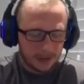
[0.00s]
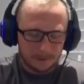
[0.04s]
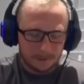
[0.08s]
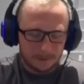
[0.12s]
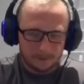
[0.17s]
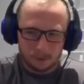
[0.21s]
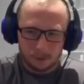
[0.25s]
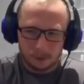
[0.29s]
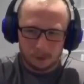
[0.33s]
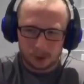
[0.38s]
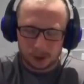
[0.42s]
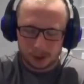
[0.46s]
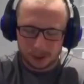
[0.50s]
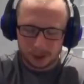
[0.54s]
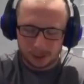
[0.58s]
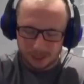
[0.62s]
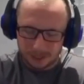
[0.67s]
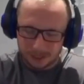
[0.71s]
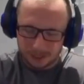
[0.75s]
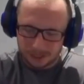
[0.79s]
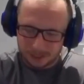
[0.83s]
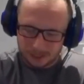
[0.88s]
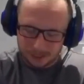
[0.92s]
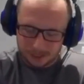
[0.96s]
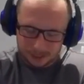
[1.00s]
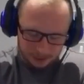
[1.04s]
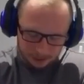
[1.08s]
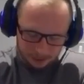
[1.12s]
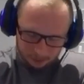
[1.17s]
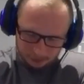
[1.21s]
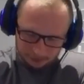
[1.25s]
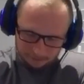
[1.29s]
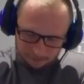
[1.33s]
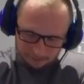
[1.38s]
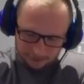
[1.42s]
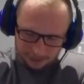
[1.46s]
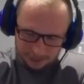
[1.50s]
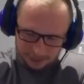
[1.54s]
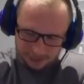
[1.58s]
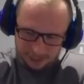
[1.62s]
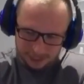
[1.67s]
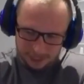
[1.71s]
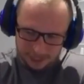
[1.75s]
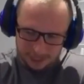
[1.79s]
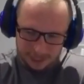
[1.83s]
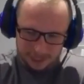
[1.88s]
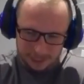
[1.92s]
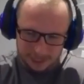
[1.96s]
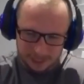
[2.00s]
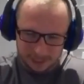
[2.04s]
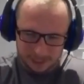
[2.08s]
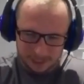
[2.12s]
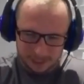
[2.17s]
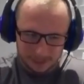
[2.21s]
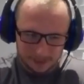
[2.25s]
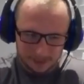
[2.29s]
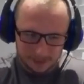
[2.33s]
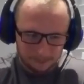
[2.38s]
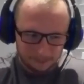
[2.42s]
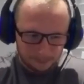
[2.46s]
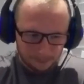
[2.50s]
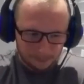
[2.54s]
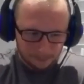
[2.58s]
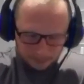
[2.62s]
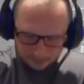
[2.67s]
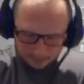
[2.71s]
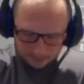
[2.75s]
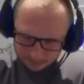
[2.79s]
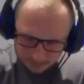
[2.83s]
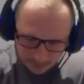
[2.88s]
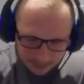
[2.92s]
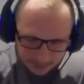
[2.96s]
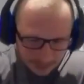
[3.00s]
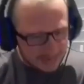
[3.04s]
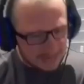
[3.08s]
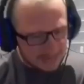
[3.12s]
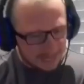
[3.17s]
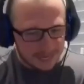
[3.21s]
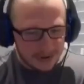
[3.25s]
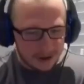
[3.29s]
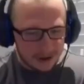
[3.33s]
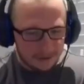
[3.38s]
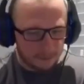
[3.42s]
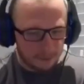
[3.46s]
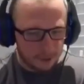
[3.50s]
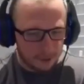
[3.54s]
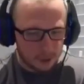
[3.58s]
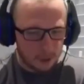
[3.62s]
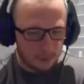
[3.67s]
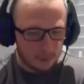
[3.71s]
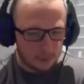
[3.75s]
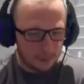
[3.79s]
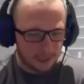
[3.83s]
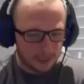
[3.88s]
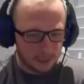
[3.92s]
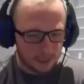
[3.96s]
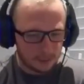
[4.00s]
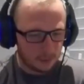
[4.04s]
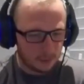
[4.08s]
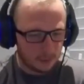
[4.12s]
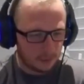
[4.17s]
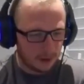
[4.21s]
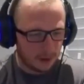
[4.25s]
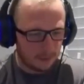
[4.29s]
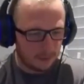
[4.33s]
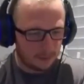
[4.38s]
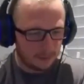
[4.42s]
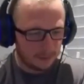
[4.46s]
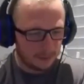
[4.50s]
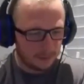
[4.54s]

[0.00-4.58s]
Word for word: unfortunately, as horrific as it is, it's never a topic that's brought up.